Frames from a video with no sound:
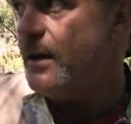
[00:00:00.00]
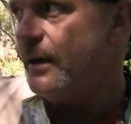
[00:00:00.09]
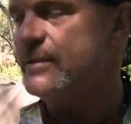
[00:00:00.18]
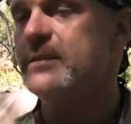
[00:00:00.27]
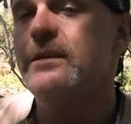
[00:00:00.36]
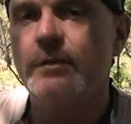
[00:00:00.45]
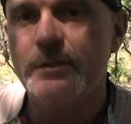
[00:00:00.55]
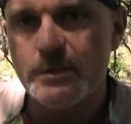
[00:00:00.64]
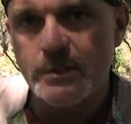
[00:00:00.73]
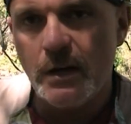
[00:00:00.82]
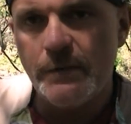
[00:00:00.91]
and see how the
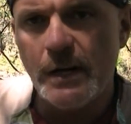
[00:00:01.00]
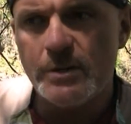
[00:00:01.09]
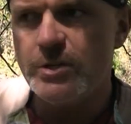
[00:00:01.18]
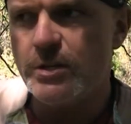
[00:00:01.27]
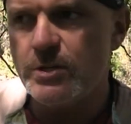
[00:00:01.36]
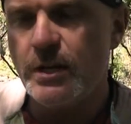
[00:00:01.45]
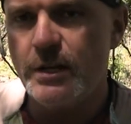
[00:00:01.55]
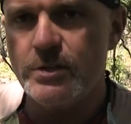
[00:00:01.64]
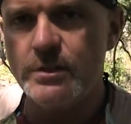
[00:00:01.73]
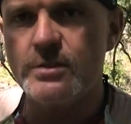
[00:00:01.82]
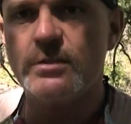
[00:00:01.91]
dissolved oxygen
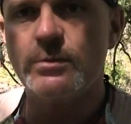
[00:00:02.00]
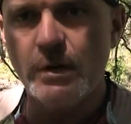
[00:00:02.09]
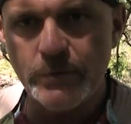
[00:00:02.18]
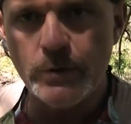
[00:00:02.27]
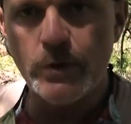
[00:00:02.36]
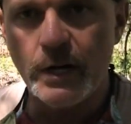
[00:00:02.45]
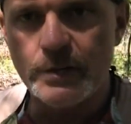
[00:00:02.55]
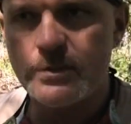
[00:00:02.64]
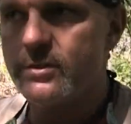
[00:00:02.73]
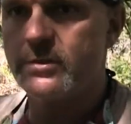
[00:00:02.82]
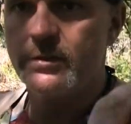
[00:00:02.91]
changes as the river
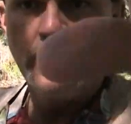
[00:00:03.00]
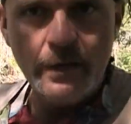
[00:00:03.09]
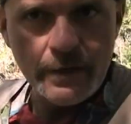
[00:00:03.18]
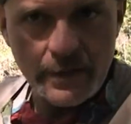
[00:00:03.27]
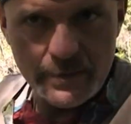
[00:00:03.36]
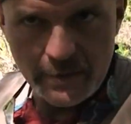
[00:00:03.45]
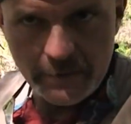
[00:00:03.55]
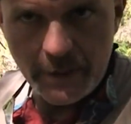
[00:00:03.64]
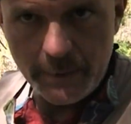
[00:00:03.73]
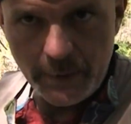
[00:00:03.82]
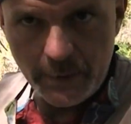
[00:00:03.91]
crusts, because
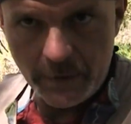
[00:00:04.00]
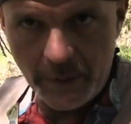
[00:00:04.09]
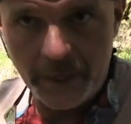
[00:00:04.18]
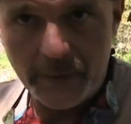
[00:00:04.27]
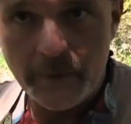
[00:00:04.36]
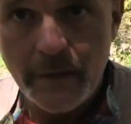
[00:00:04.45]
invariably it will go down.